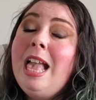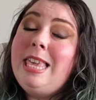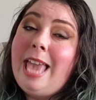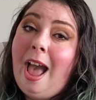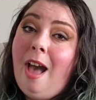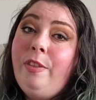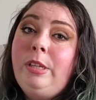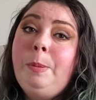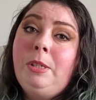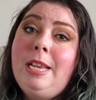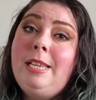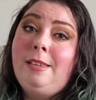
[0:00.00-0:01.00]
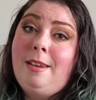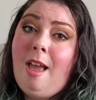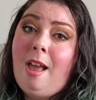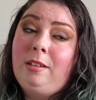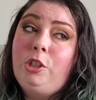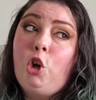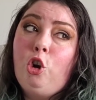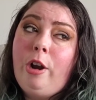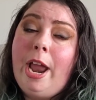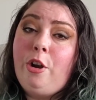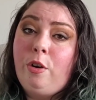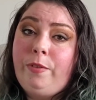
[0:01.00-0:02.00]
Yeah, this person is nuts. Her
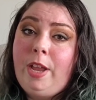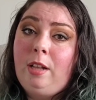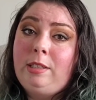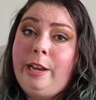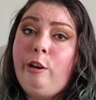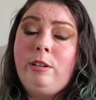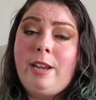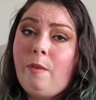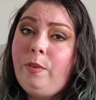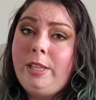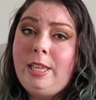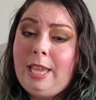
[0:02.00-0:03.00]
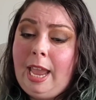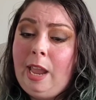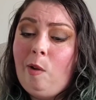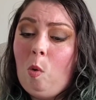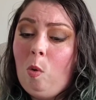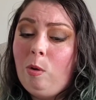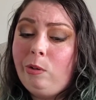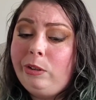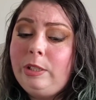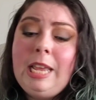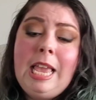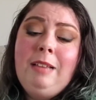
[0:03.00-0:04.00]
and her fiancé are definitely the
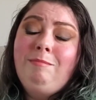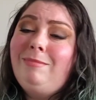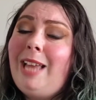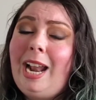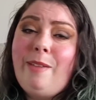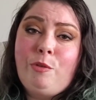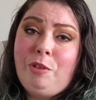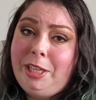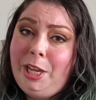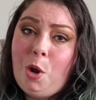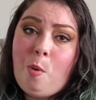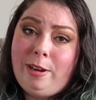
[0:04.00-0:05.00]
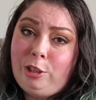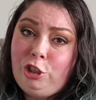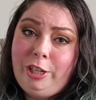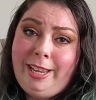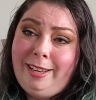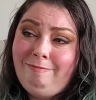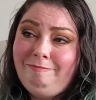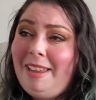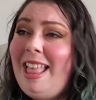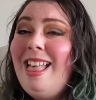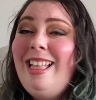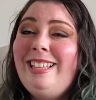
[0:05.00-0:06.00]
a-holes. Not even really a question.
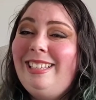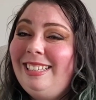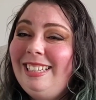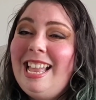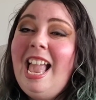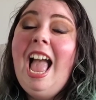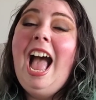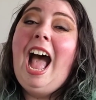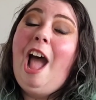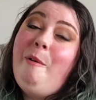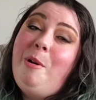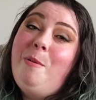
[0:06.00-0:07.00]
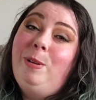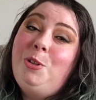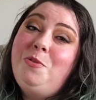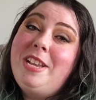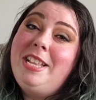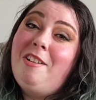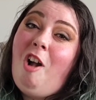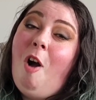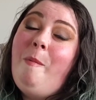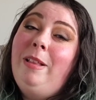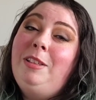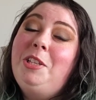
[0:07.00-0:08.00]
I don't know what you think in the
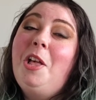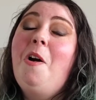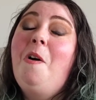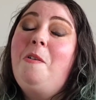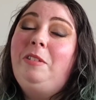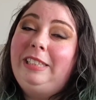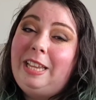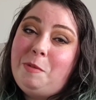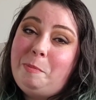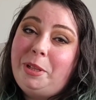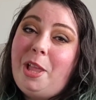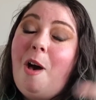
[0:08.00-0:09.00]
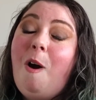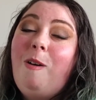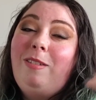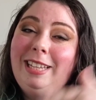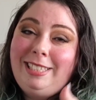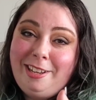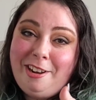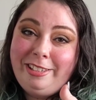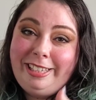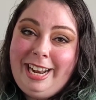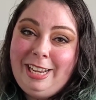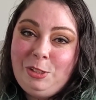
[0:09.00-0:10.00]
comments, though. Leave it below. Let's get on to
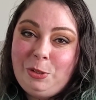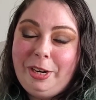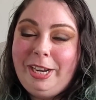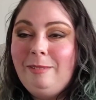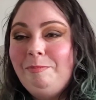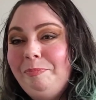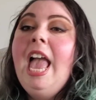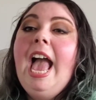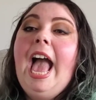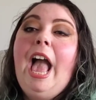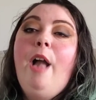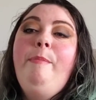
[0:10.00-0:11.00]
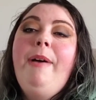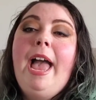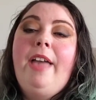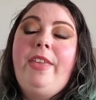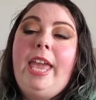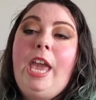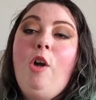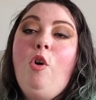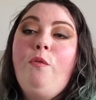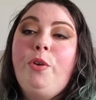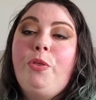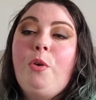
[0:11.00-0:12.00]
the next story. Am I the
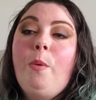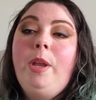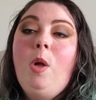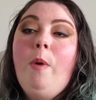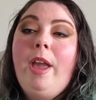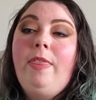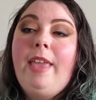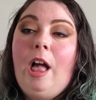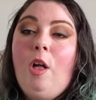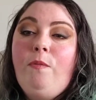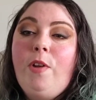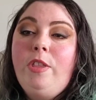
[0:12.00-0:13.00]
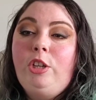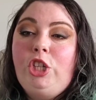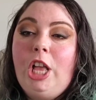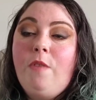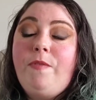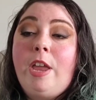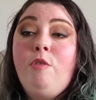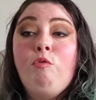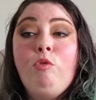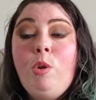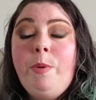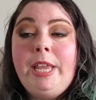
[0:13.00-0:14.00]
a-hole for throwing away the elf on the shelf and
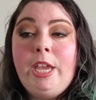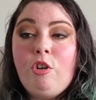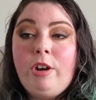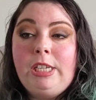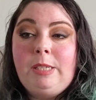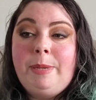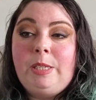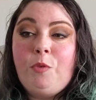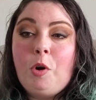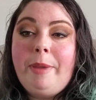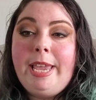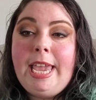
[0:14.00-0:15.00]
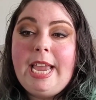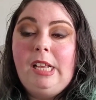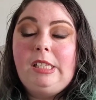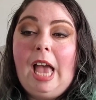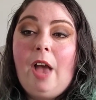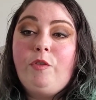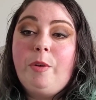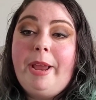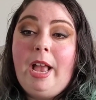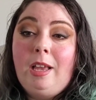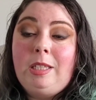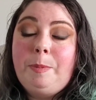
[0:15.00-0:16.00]
ruining Christmas for my kids after my
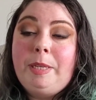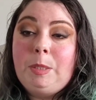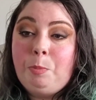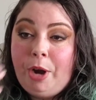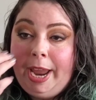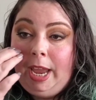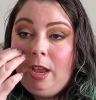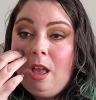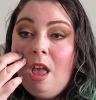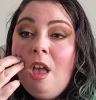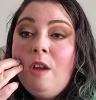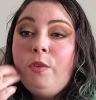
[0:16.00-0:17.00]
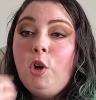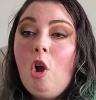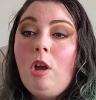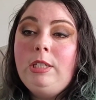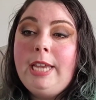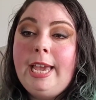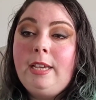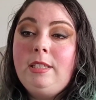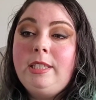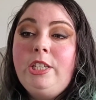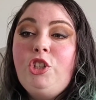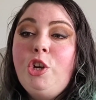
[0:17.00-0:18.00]
husband's prank? For
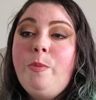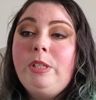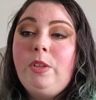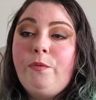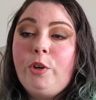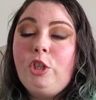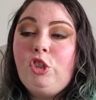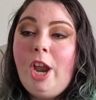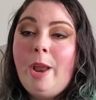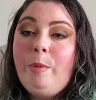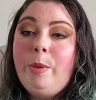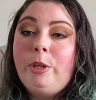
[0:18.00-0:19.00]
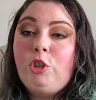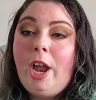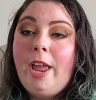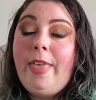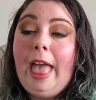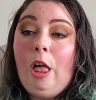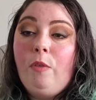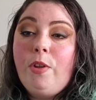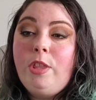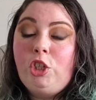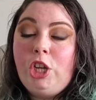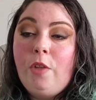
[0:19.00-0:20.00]
context, this year was the first time we would try the elf
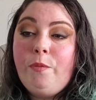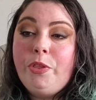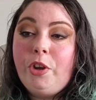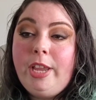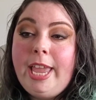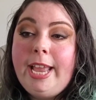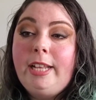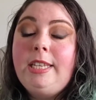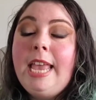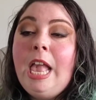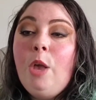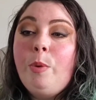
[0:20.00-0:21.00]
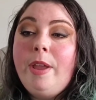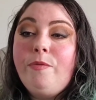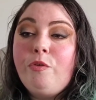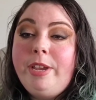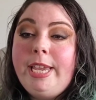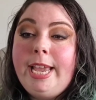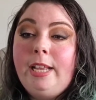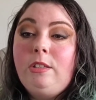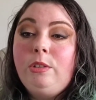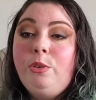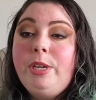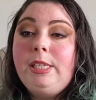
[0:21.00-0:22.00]
on the shelf with our kids. We have 3 kids,
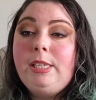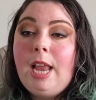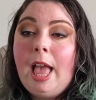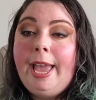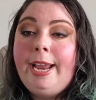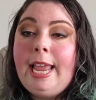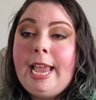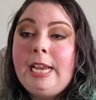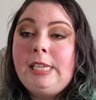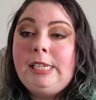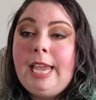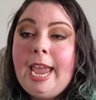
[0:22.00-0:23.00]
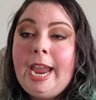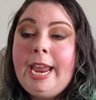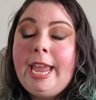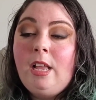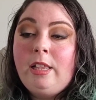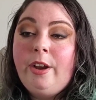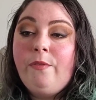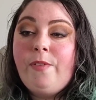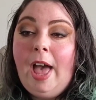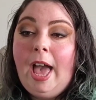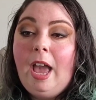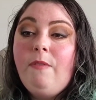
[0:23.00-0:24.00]
Lucas 9, Andy 8, and Claire
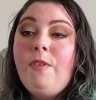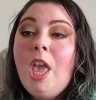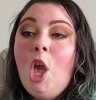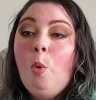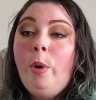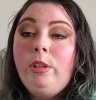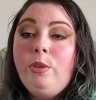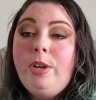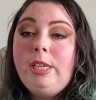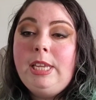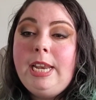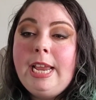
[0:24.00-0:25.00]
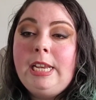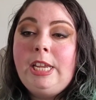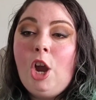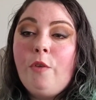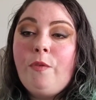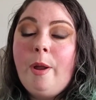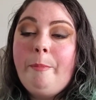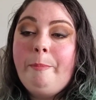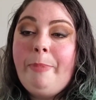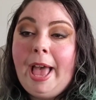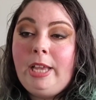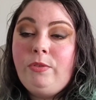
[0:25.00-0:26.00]
5, where Lucas and Andy are from
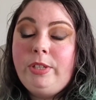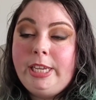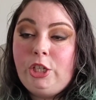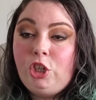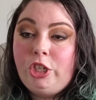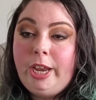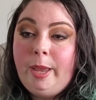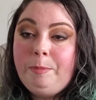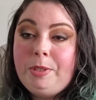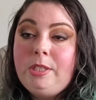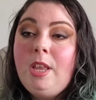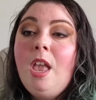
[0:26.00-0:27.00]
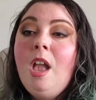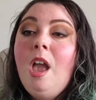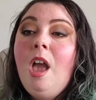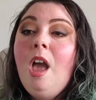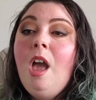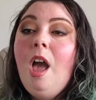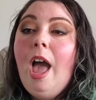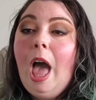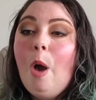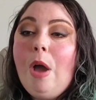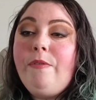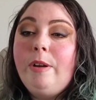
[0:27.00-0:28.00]
past relationships.
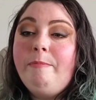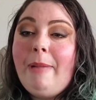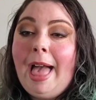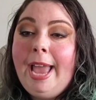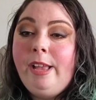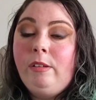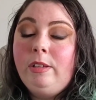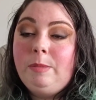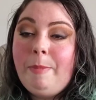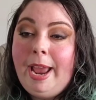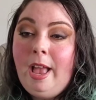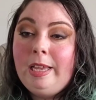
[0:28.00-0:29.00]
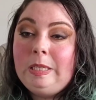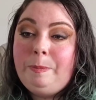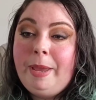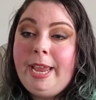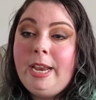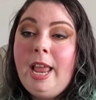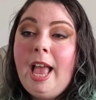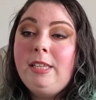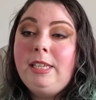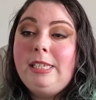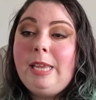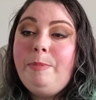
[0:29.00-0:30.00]
However, Miles, my husband, has
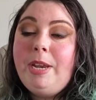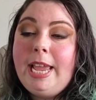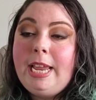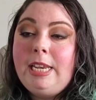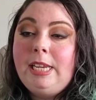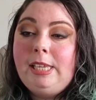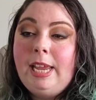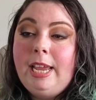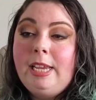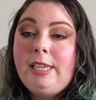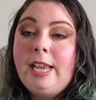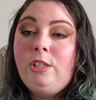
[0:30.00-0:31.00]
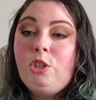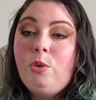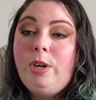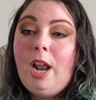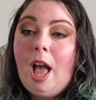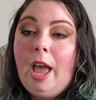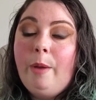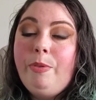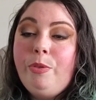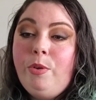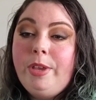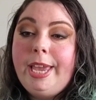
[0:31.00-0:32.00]
accepted Andy as his, and so did I
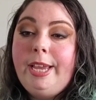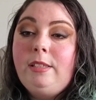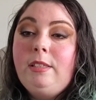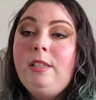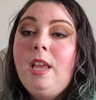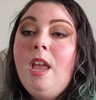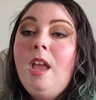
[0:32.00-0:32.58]
with Lucas.